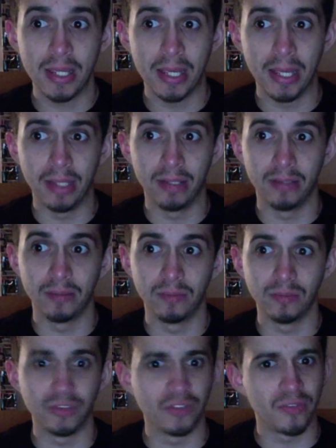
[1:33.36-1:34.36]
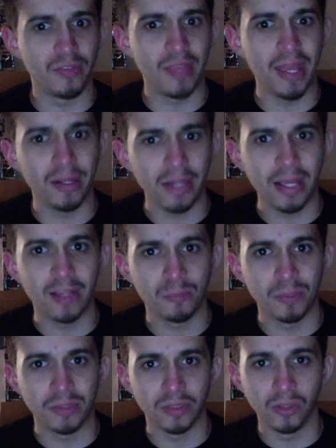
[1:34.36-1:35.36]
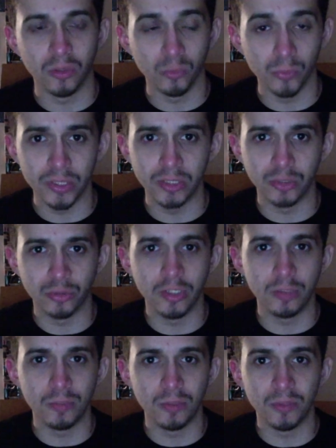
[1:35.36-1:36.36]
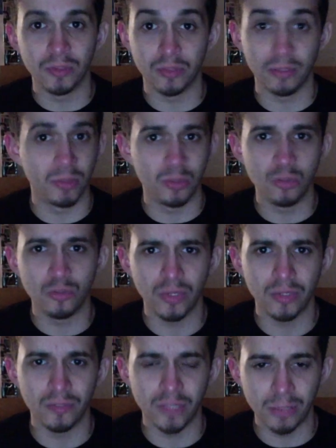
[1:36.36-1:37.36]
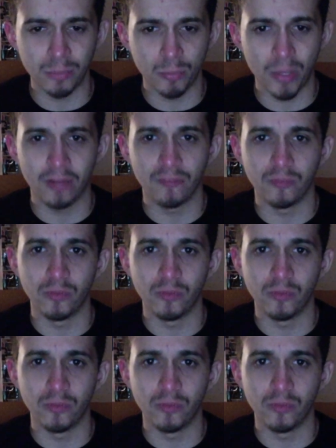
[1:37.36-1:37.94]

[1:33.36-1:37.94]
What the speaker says: And just that aspect alone really intrigued me, because I'm a huge fan of James McAvoy.